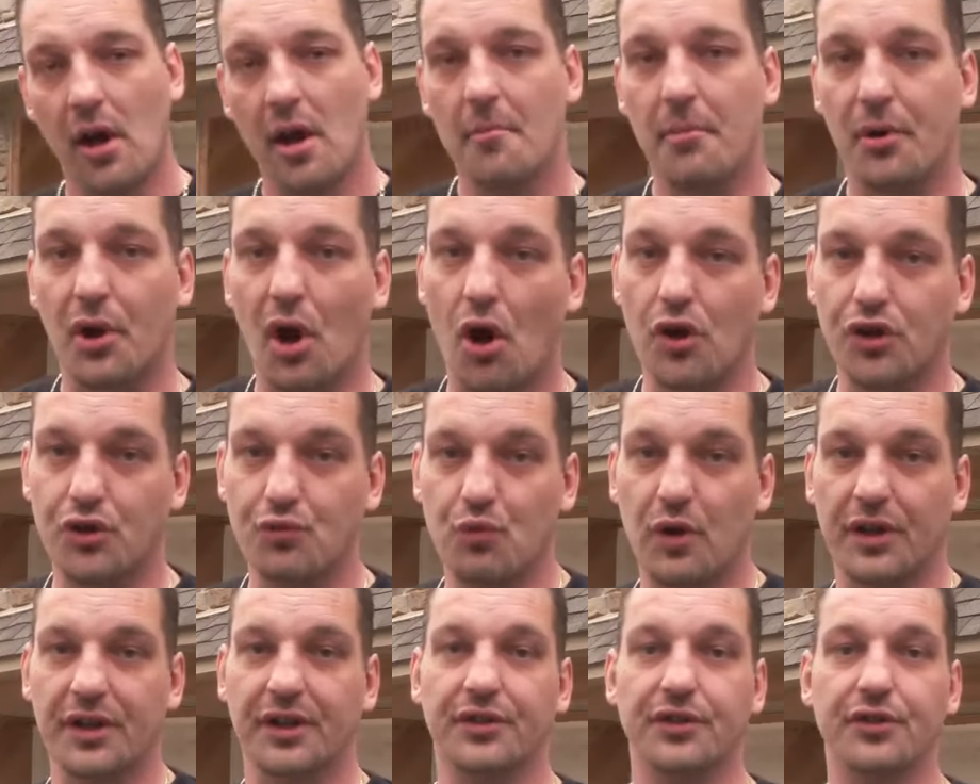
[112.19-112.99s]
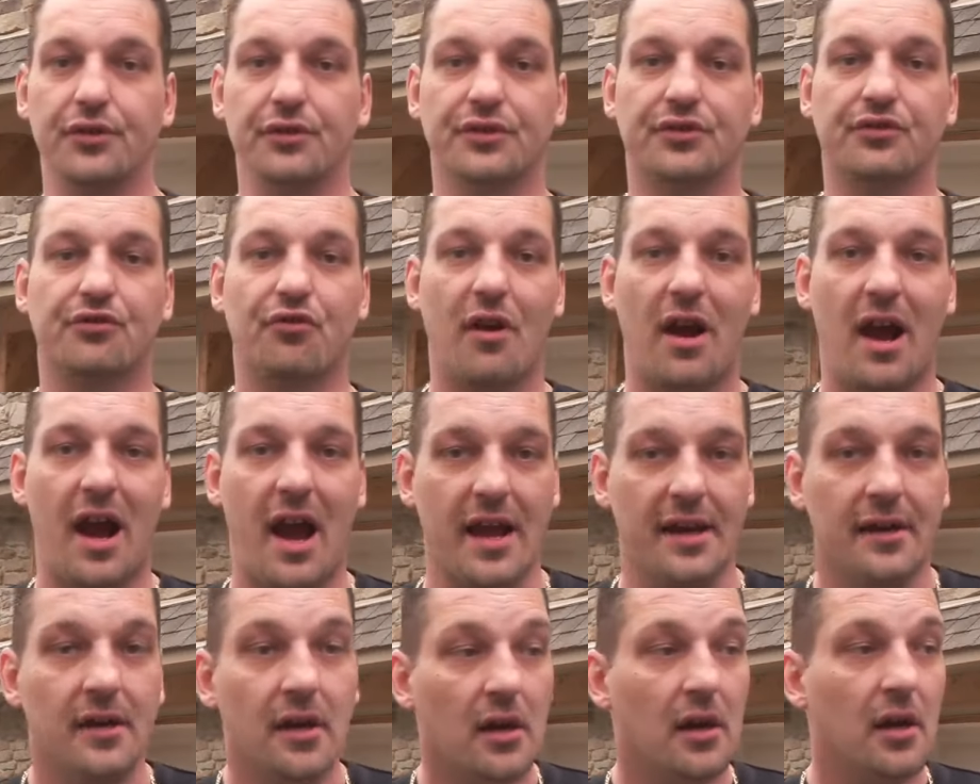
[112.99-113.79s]
But all you want to do is
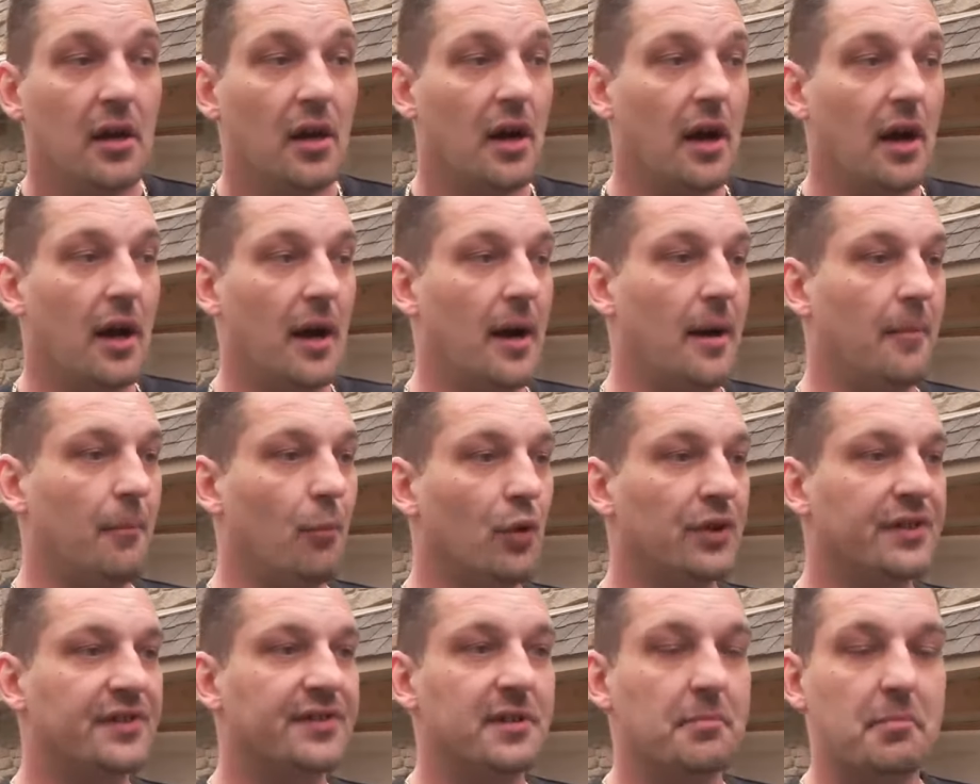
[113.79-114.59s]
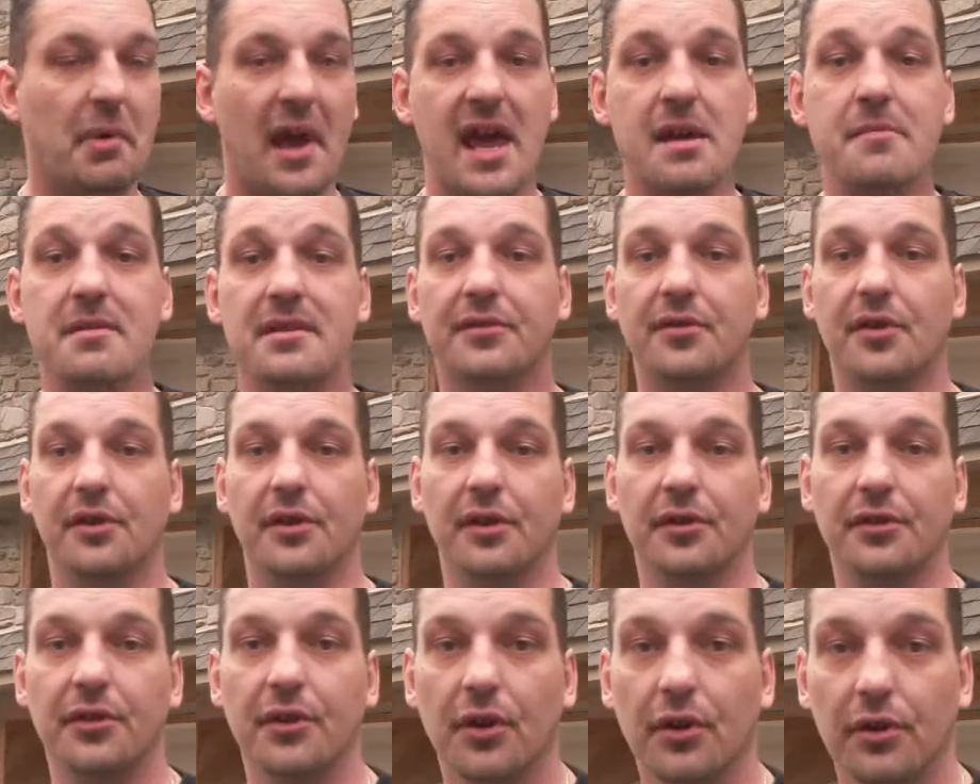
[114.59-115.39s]
cry. What's the baby's going
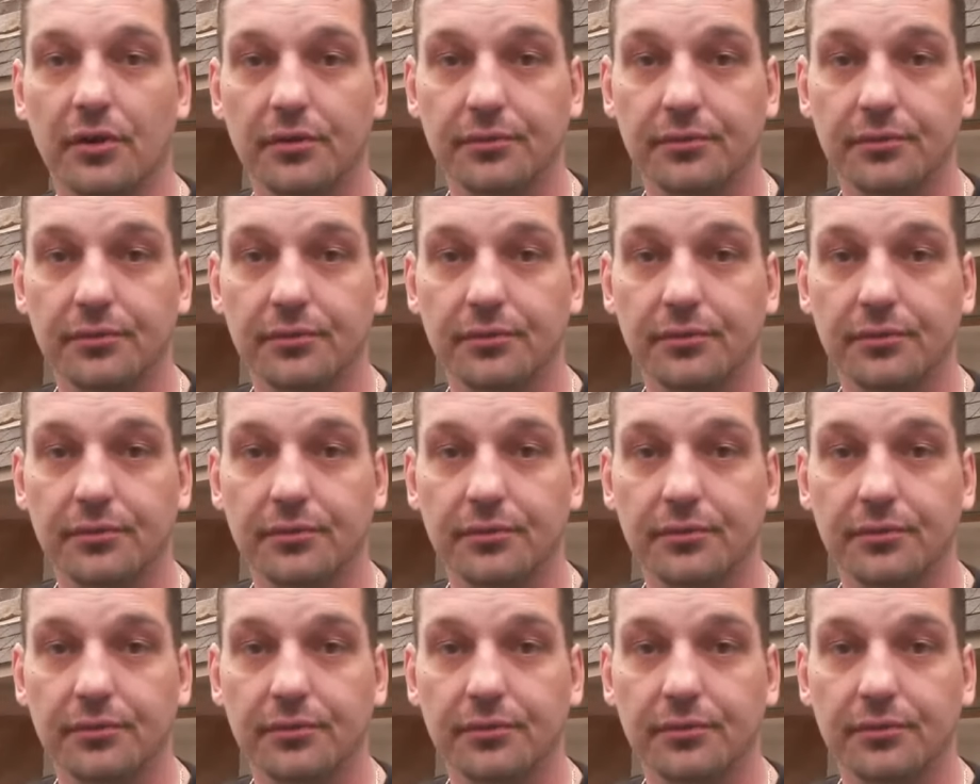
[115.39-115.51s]
to do?